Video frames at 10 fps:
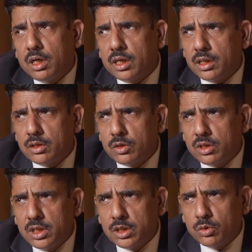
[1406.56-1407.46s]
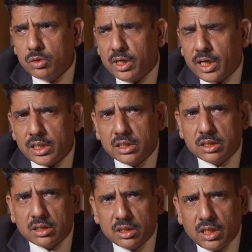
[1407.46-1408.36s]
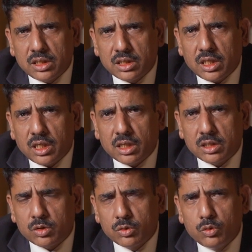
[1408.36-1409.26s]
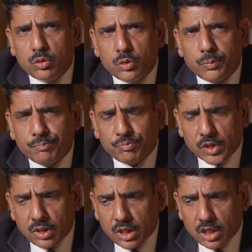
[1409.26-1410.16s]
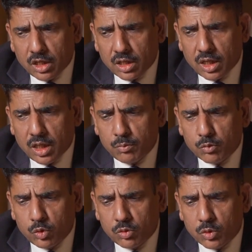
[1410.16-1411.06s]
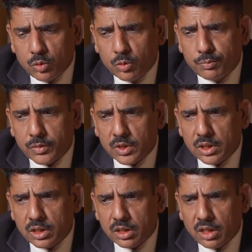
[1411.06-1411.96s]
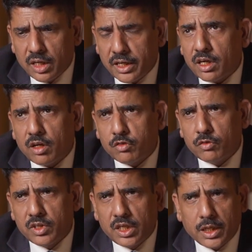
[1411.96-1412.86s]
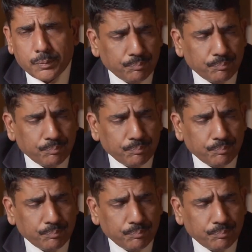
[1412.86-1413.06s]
I think so. These two tracks then set us to uh, really move to uh, the later half of the day.